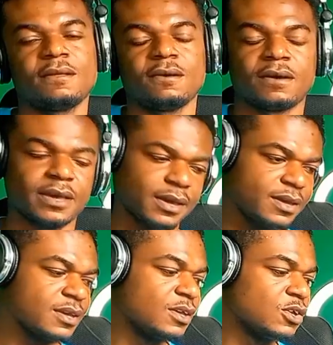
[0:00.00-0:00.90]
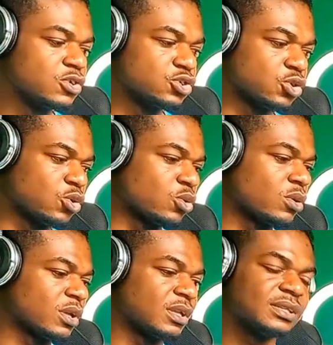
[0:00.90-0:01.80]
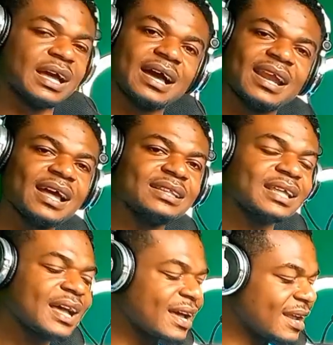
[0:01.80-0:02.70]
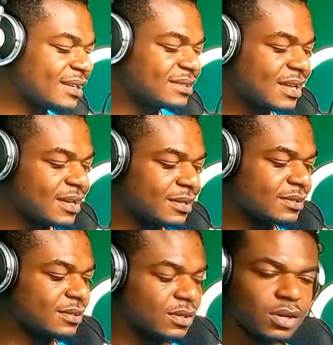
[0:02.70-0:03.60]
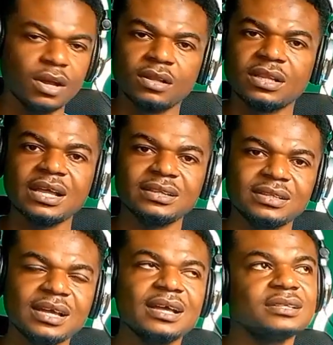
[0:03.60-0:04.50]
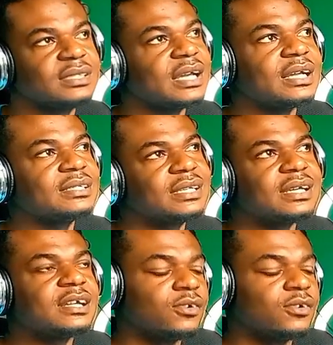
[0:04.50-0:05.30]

Okay, so da da da da da da da da da.